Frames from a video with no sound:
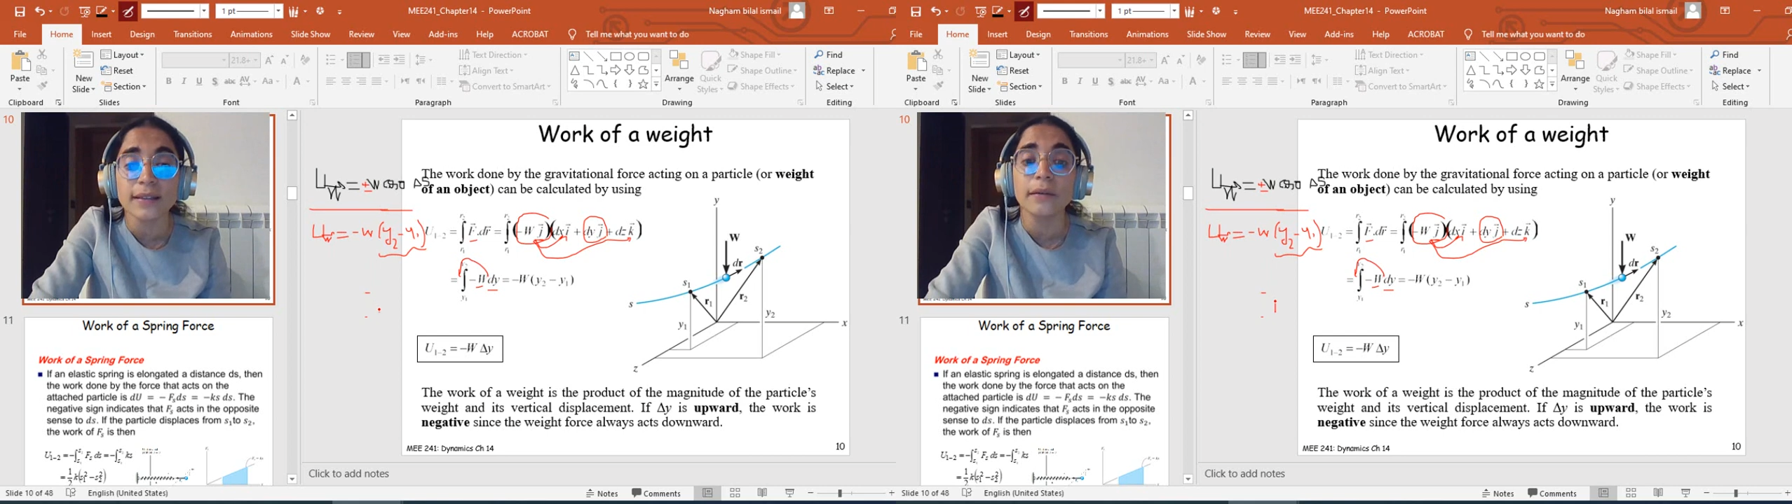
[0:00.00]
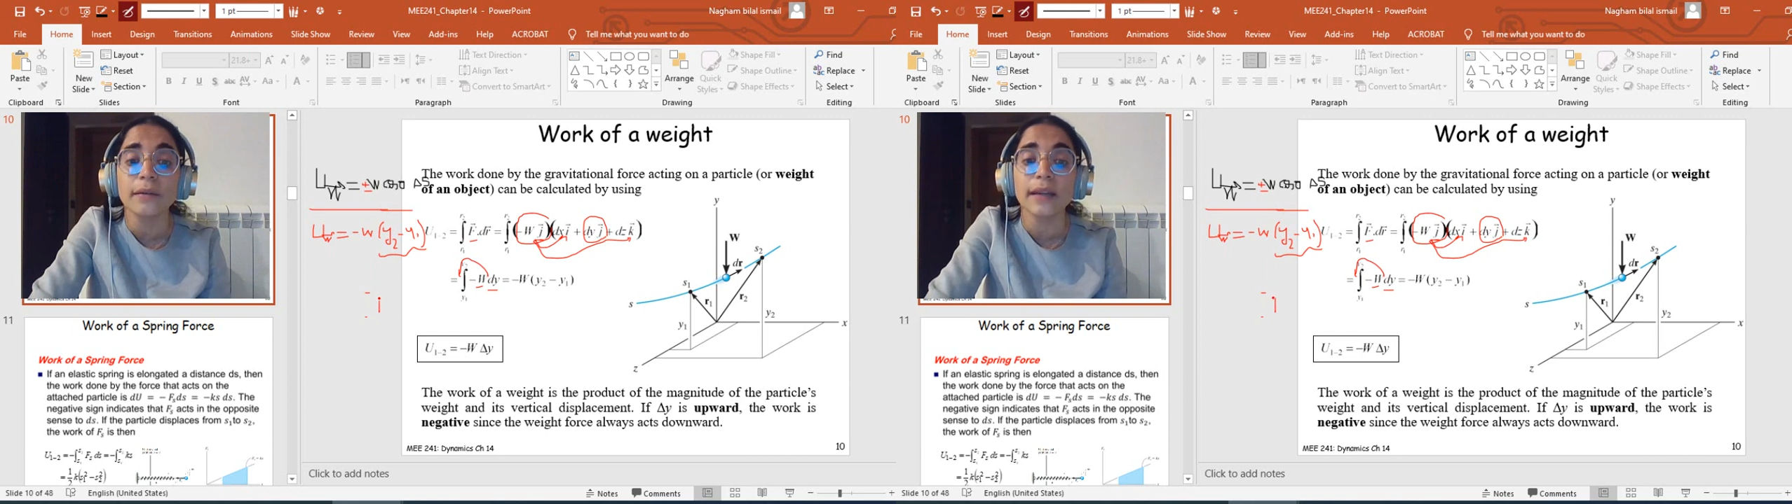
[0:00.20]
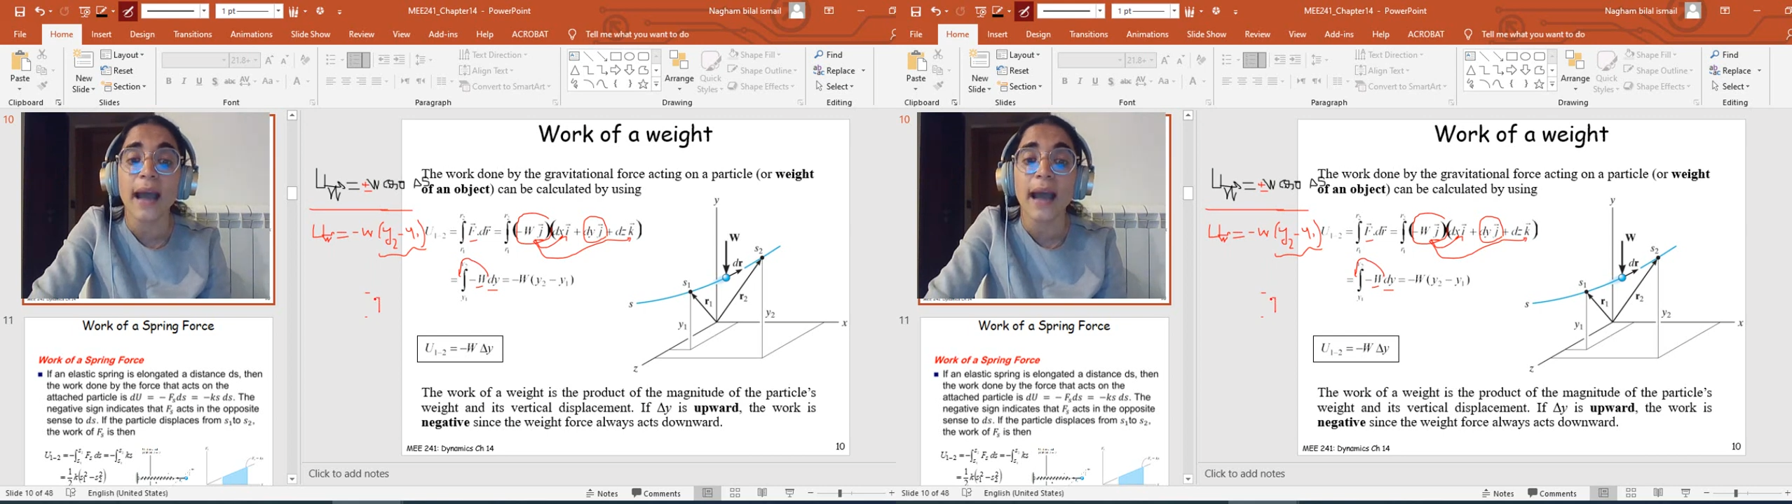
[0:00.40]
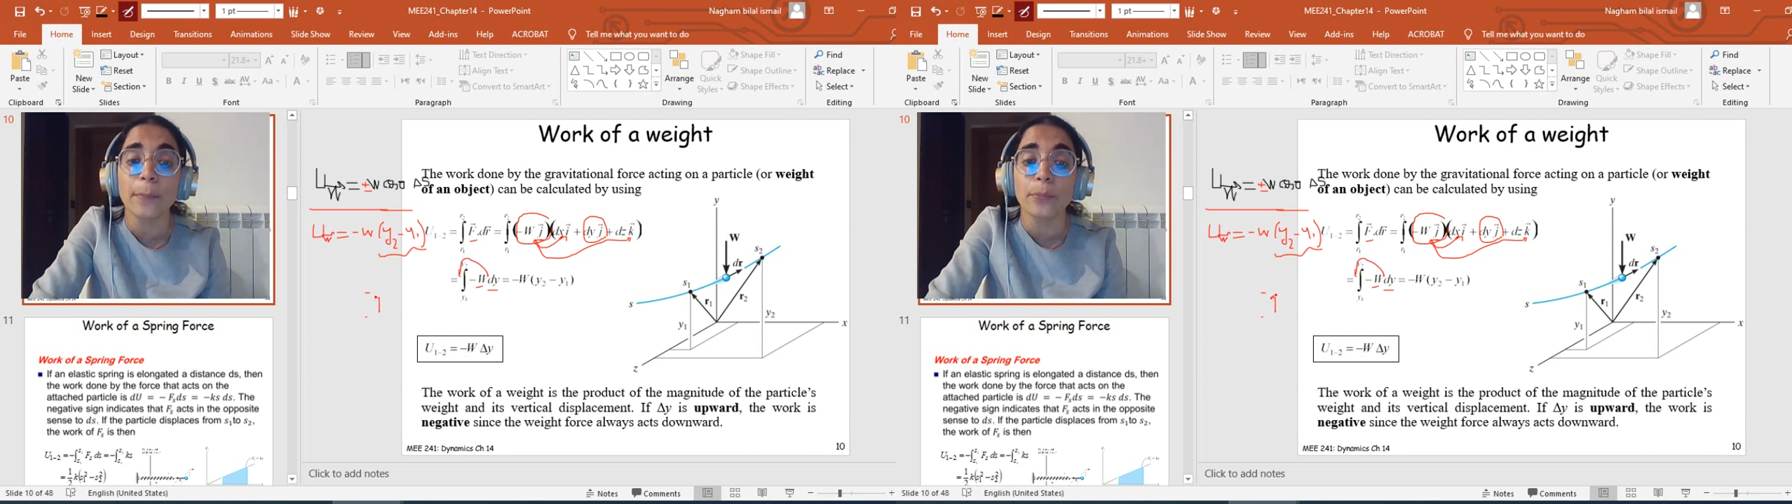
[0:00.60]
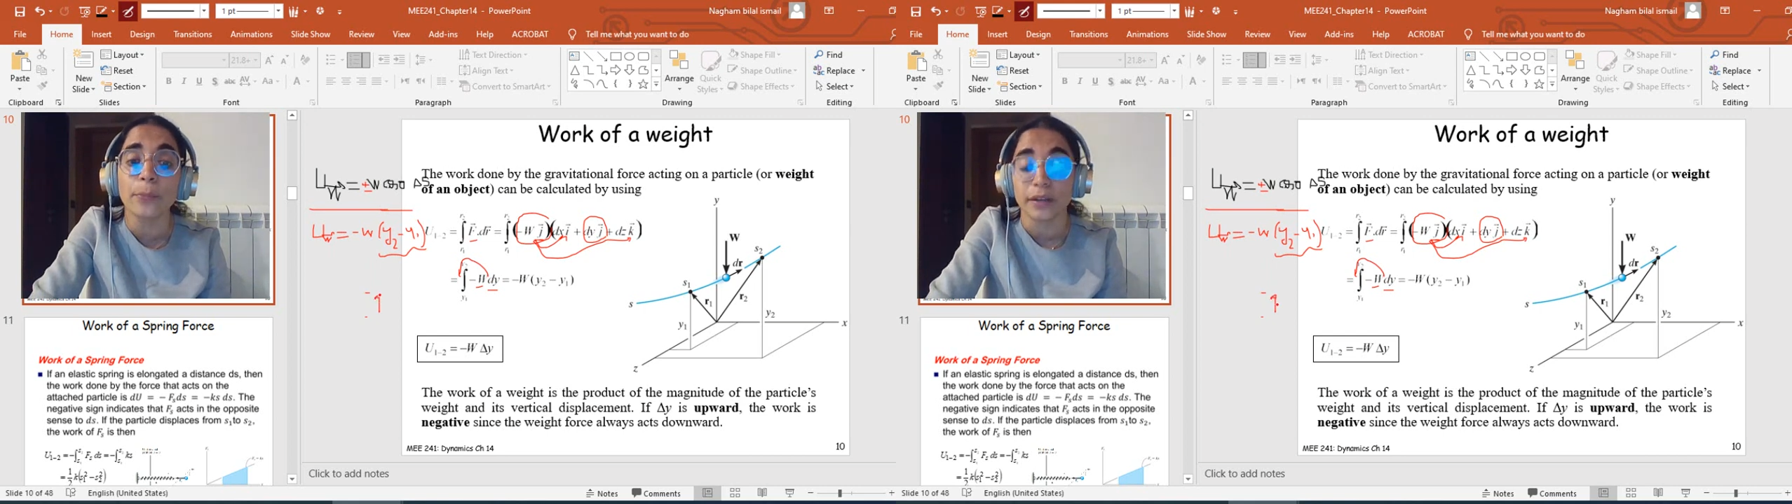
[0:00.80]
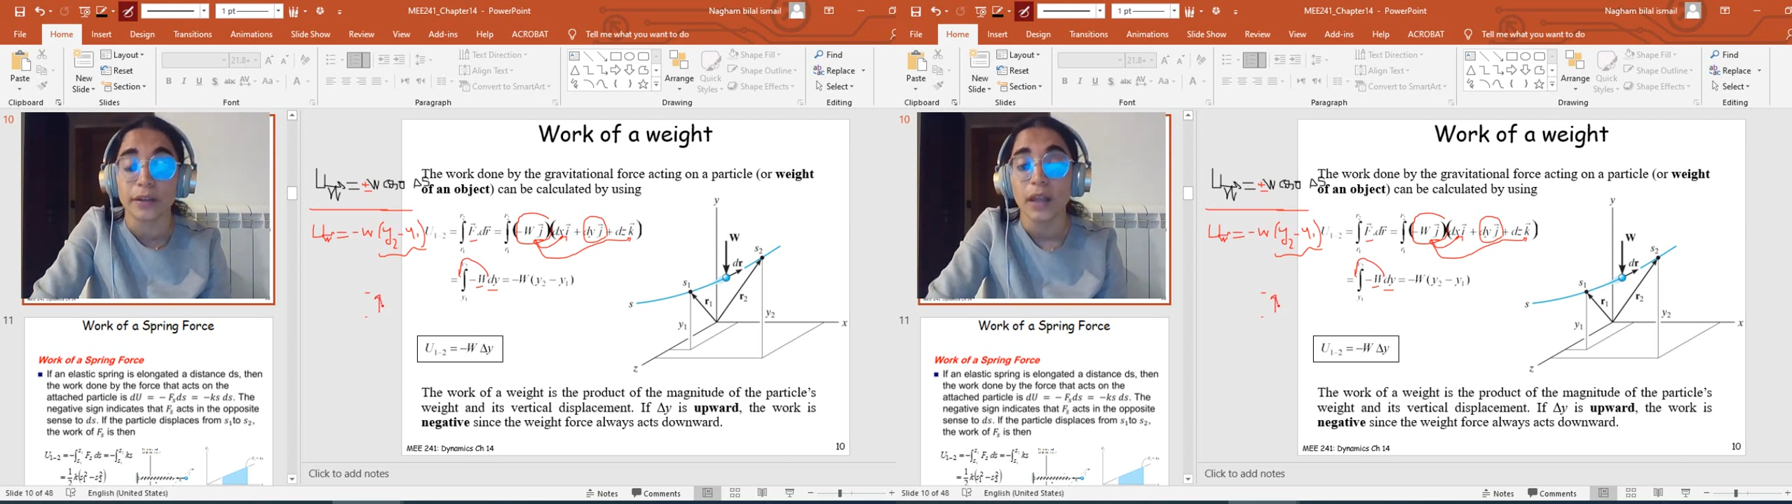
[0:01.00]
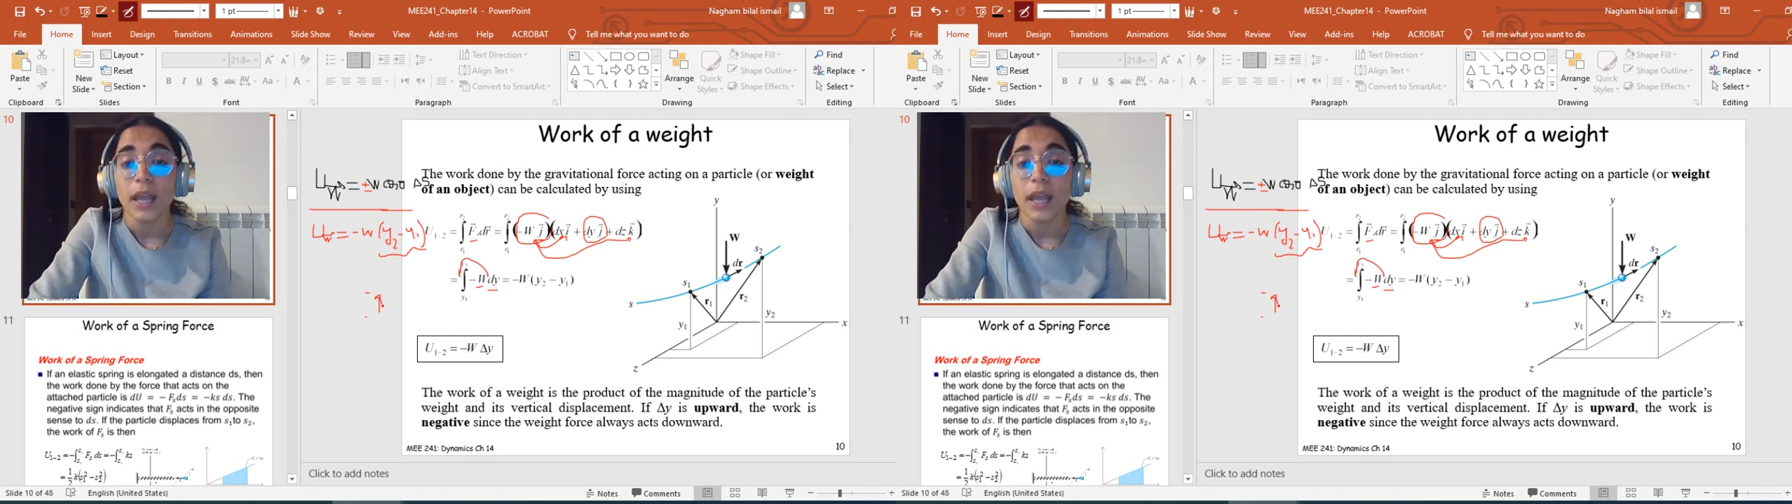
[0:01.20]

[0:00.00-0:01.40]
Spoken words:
is going upward.